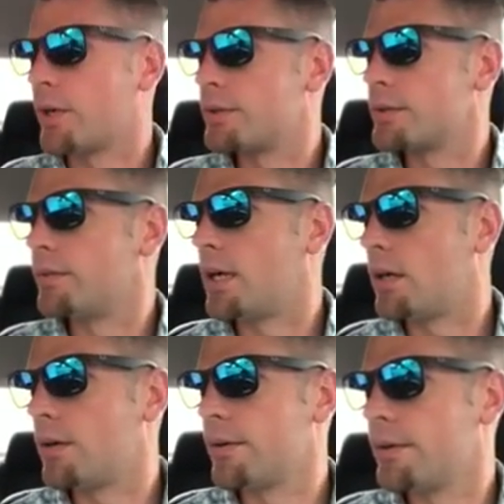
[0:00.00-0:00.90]
first of
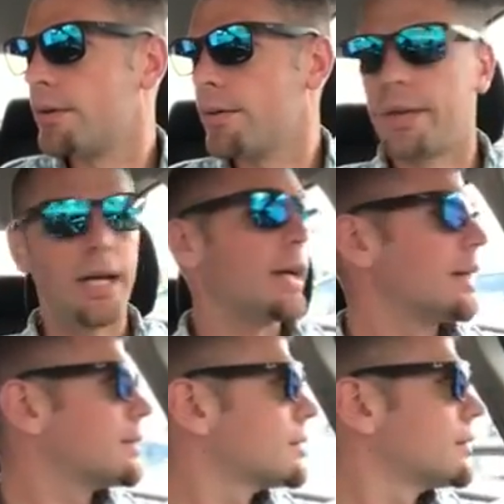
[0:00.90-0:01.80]
all,
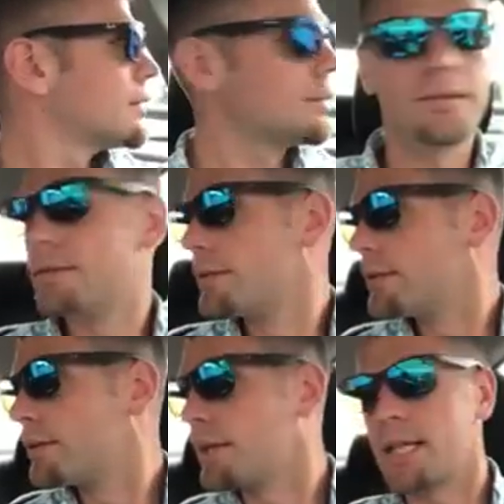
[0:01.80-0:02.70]
that
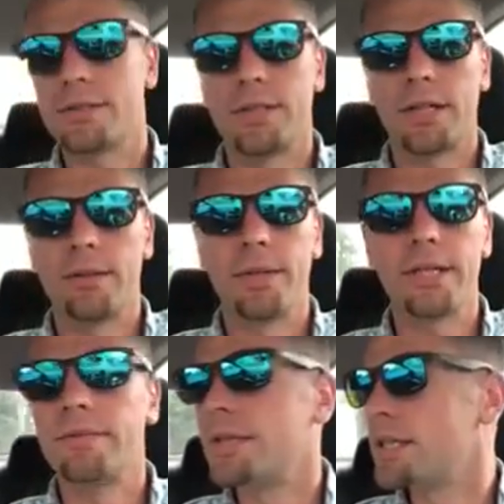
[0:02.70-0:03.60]
I suck at
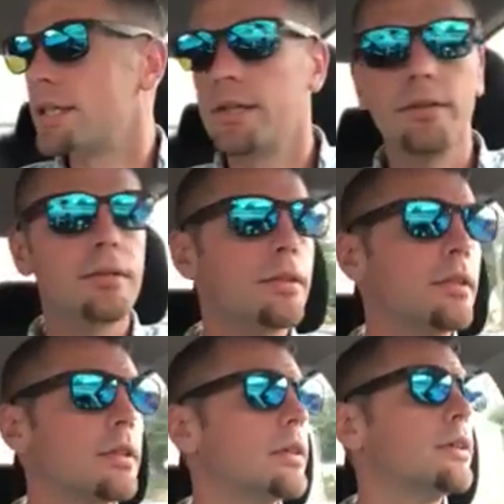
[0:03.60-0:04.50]
making videos.
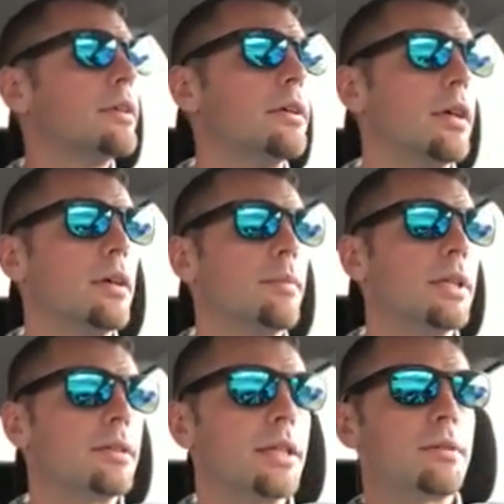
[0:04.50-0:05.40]
Um,
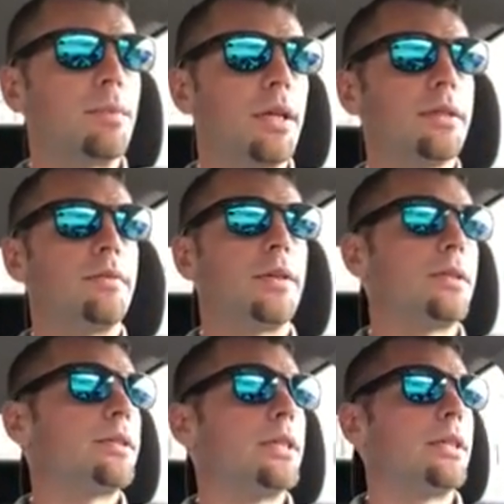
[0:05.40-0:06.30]
that's, that's probably the
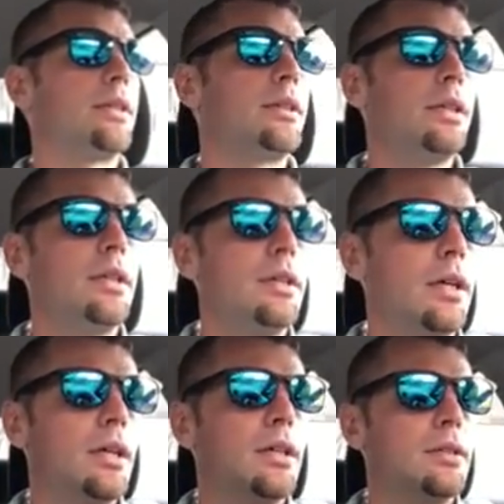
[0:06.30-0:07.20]
first thing.
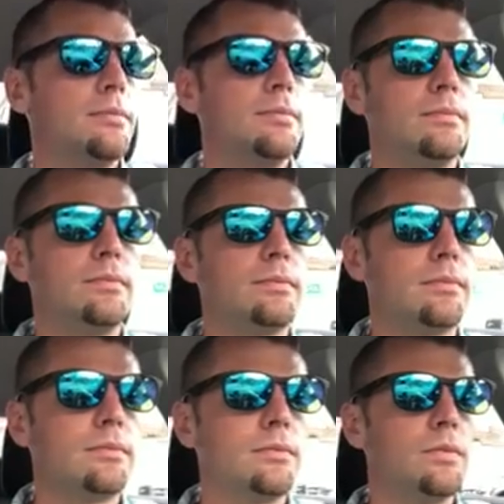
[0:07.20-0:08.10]
Um,
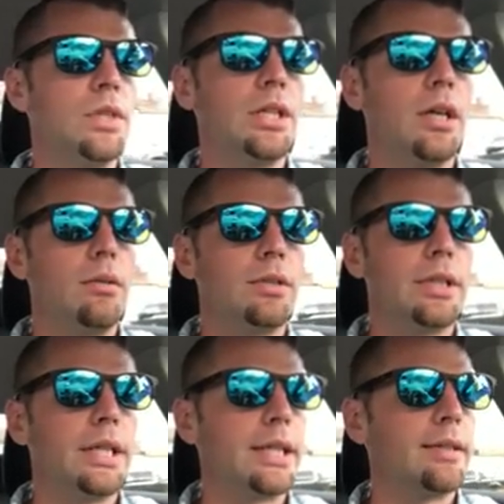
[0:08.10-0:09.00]
you know, on a
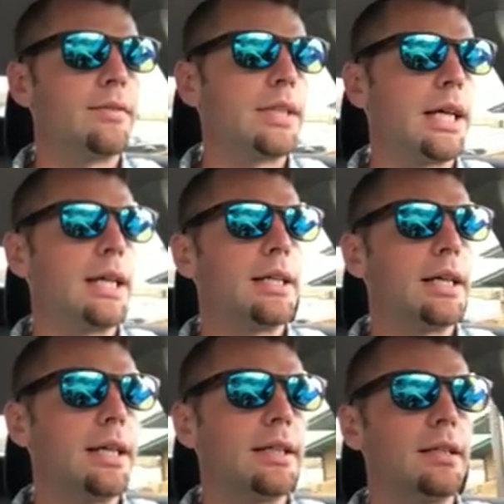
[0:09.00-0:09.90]
negative side,
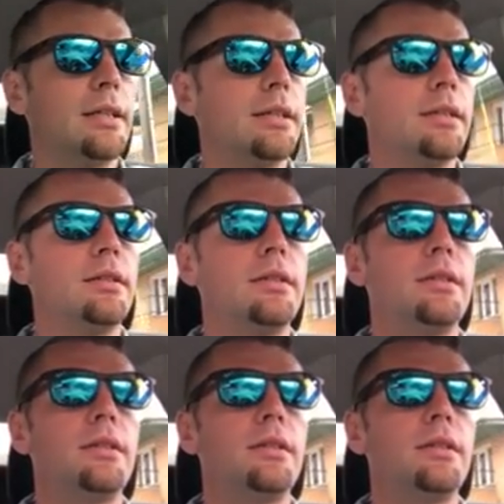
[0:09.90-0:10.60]
I uh,